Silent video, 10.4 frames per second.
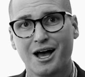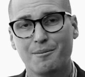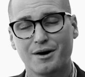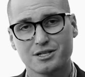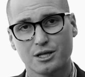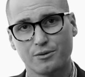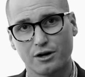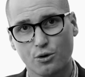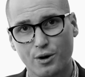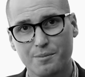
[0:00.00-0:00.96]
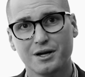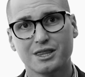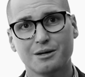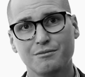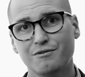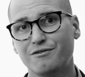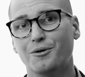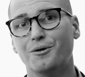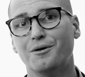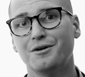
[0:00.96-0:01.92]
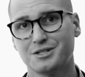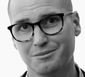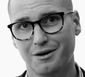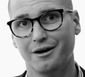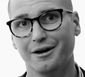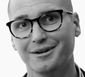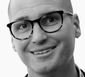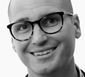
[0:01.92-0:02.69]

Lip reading: but so that we're equipping them for tomorrow.